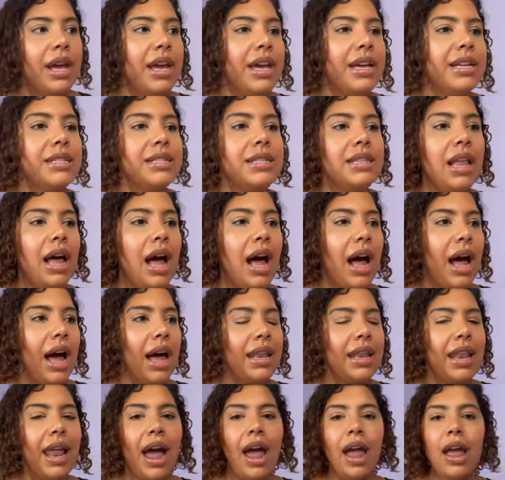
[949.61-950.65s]
It's
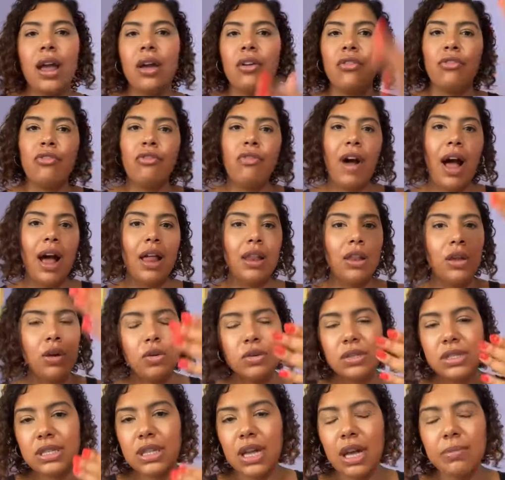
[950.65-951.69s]
not like follow
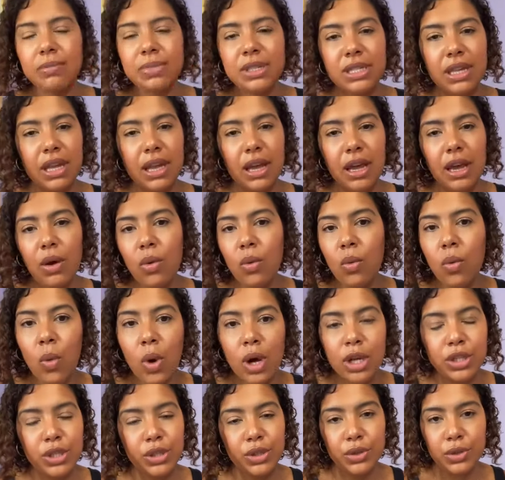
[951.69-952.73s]
steps
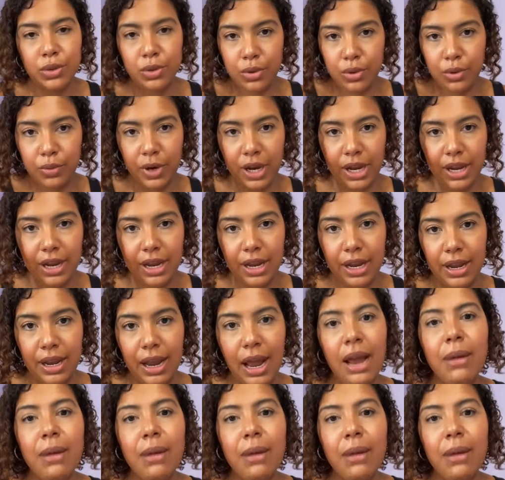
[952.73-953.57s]
1, 2, 3.